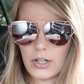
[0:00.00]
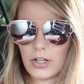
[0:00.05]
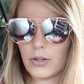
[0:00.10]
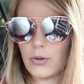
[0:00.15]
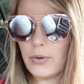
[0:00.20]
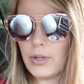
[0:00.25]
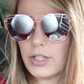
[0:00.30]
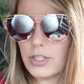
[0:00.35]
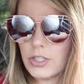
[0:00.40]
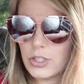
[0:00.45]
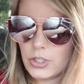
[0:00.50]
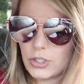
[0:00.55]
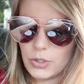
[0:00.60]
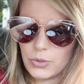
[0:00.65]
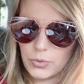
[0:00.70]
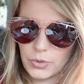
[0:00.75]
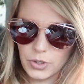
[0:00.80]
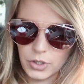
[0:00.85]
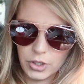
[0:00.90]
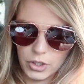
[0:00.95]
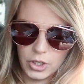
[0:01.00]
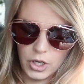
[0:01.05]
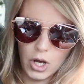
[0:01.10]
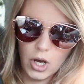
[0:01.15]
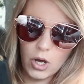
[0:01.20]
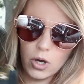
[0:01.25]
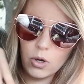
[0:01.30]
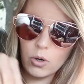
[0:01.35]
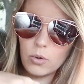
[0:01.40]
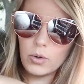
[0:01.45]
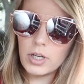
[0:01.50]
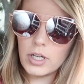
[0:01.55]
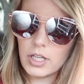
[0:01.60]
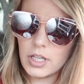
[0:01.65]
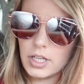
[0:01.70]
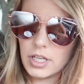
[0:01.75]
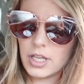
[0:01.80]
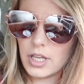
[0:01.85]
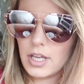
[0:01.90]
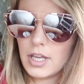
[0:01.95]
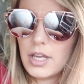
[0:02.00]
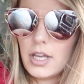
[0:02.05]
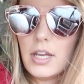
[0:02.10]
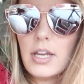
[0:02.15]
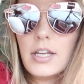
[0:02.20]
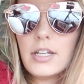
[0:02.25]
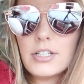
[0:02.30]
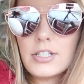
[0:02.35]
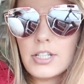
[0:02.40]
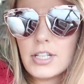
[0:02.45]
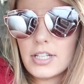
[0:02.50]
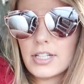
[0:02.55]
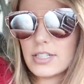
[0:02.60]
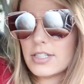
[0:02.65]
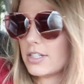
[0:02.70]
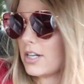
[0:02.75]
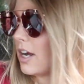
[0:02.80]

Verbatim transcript: are going to go into his